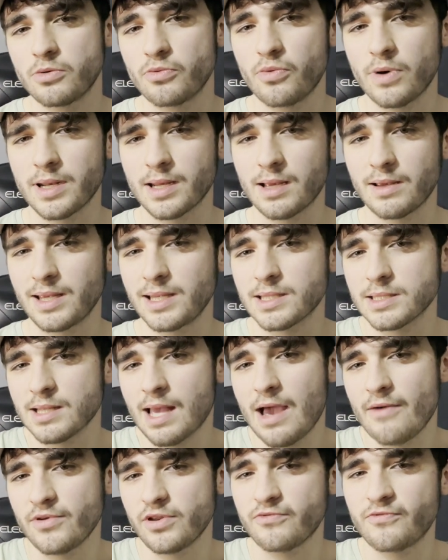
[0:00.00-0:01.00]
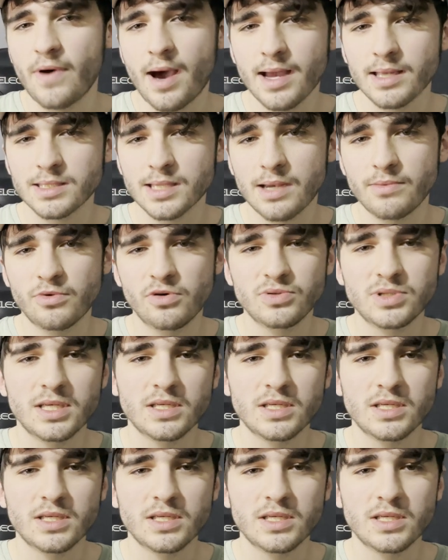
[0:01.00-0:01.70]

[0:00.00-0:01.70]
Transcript: When it, he doesn't have any fire type moves,